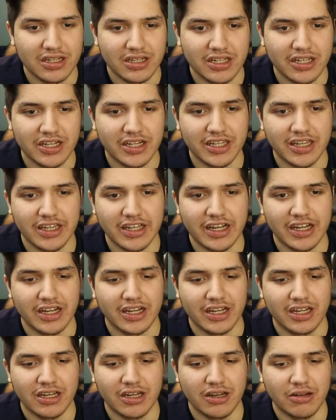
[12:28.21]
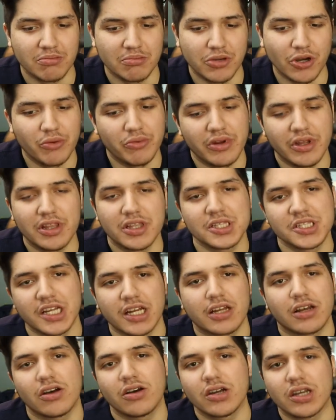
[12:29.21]
Go take there. a look at the latest so reports.
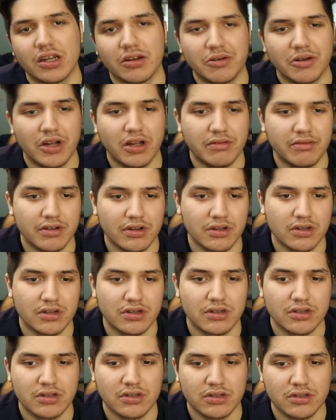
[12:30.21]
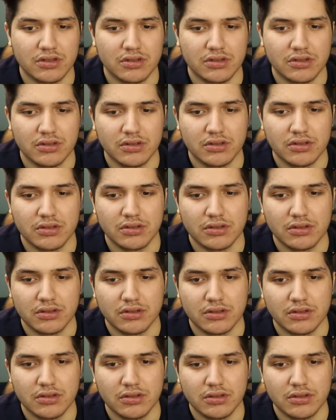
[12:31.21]
Like, okay, Reed, J J, you'll head to the hospital.
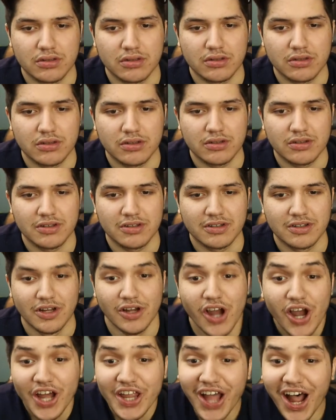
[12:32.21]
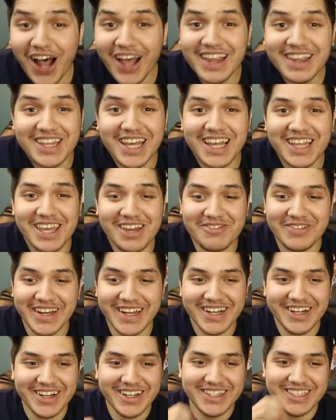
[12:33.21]
Dave and I will set up. Oh, J J,
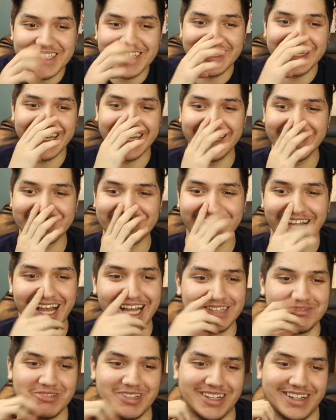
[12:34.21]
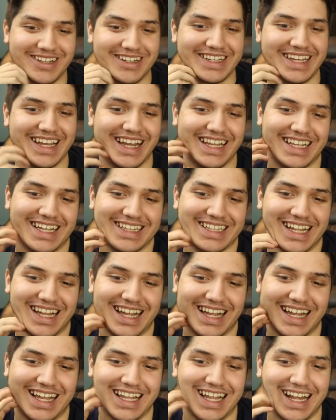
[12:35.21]
we're going to go to the hospital. Okay, I like that.
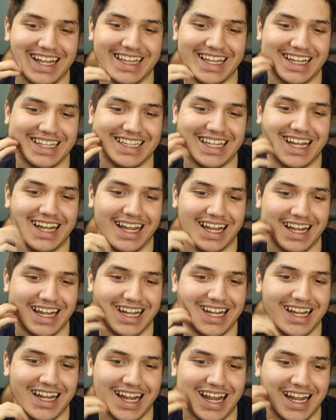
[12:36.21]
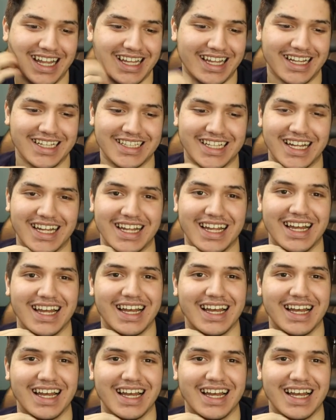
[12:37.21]
I like that. I like that.